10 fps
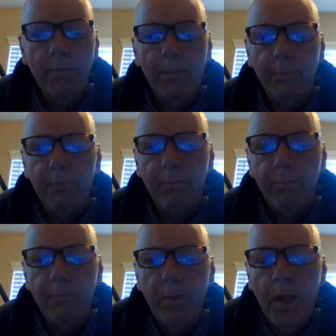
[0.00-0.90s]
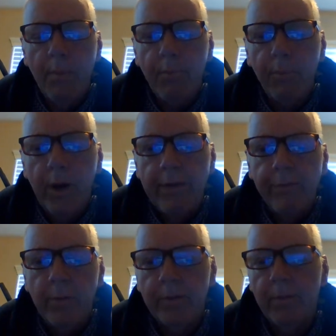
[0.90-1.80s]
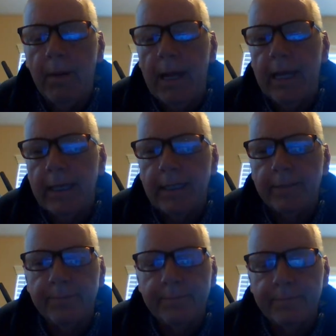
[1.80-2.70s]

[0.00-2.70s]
But pray for him as a man.